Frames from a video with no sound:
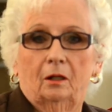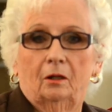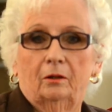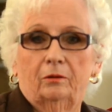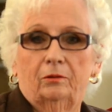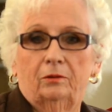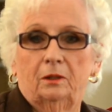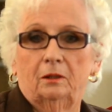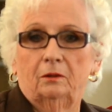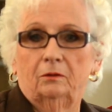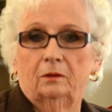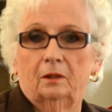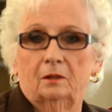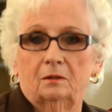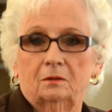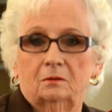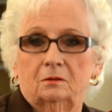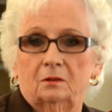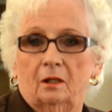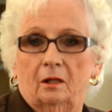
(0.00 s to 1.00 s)
I think
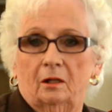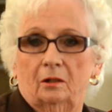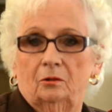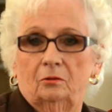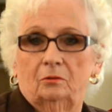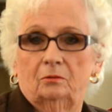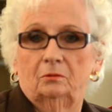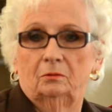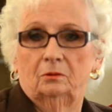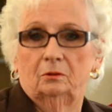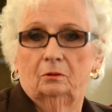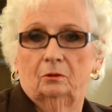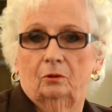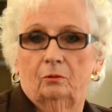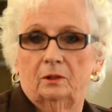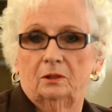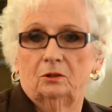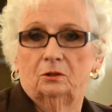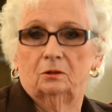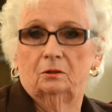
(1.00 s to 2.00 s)
there's no
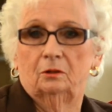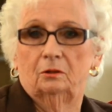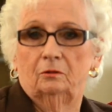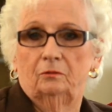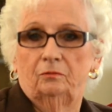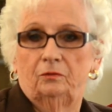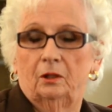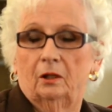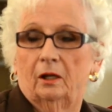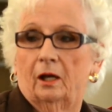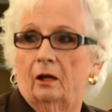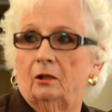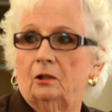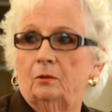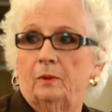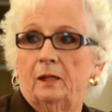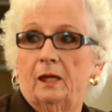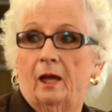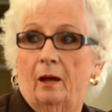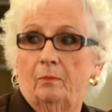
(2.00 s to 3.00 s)
question of you're going
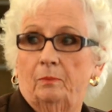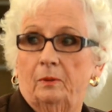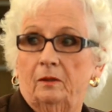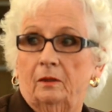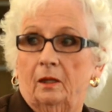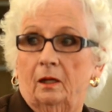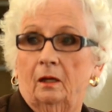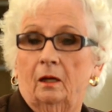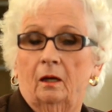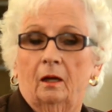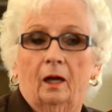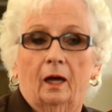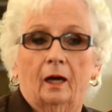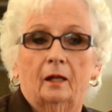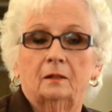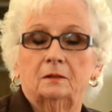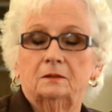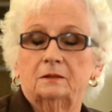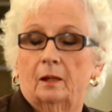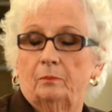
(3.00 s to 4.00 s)
to be happy there,
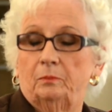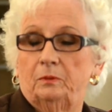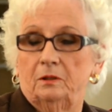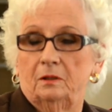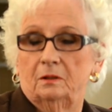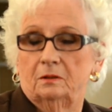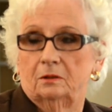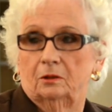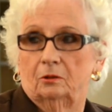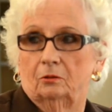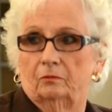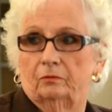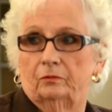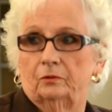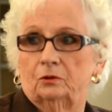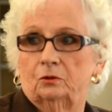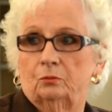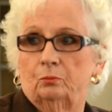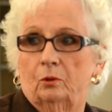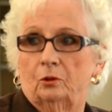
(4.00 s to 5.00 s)
and it's up to yourself.
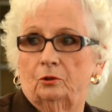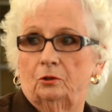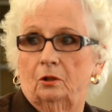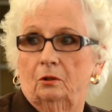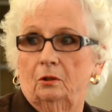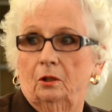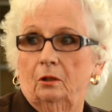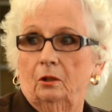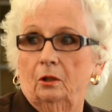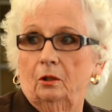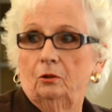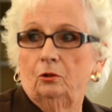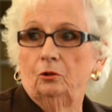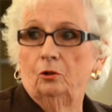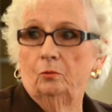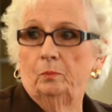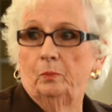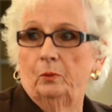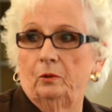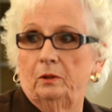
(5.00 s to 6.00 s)
It's what
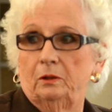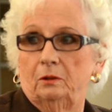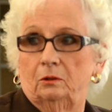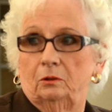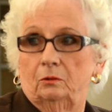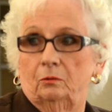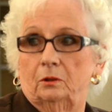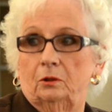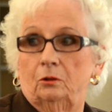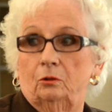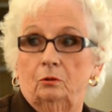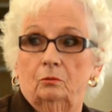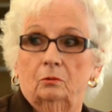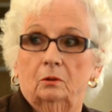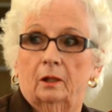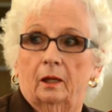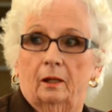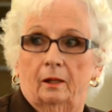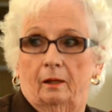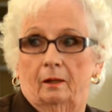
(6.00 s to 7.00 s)
you put into it, you'll
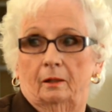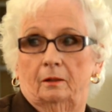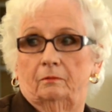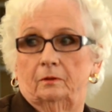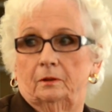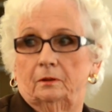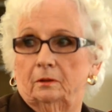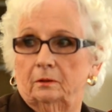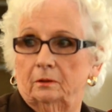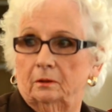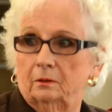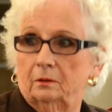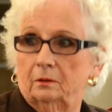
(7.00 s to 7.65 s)
get out of it.